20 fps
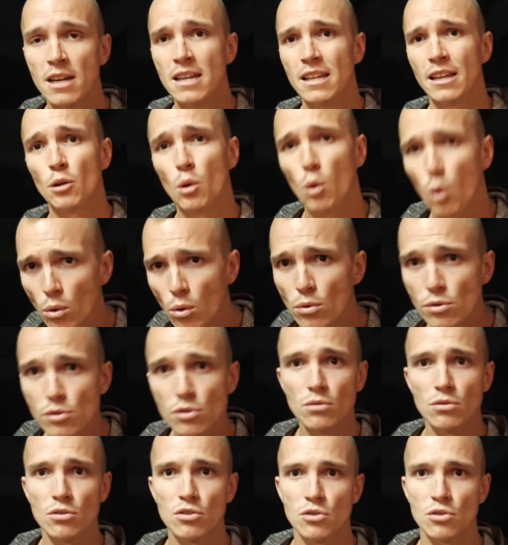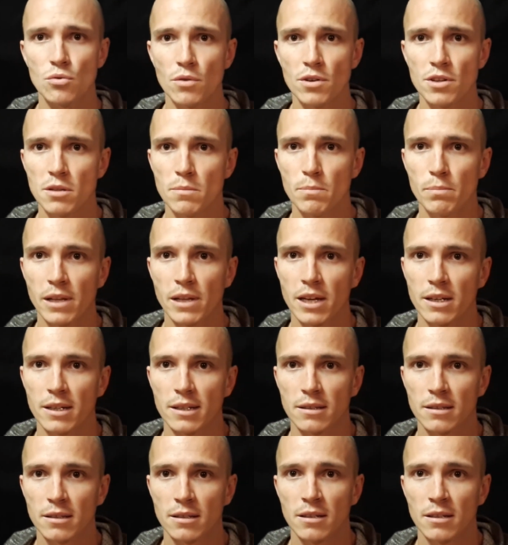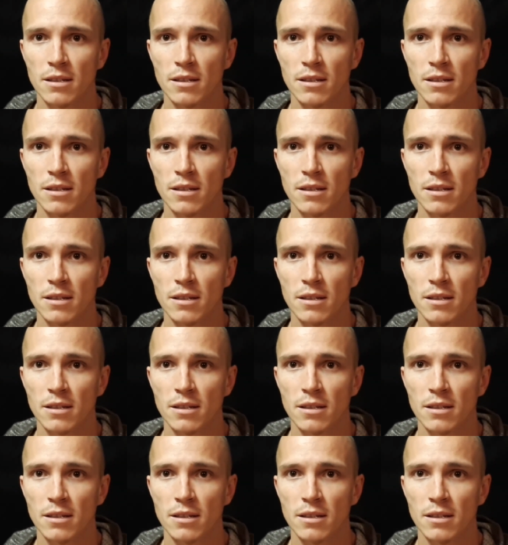that also destroys the planet,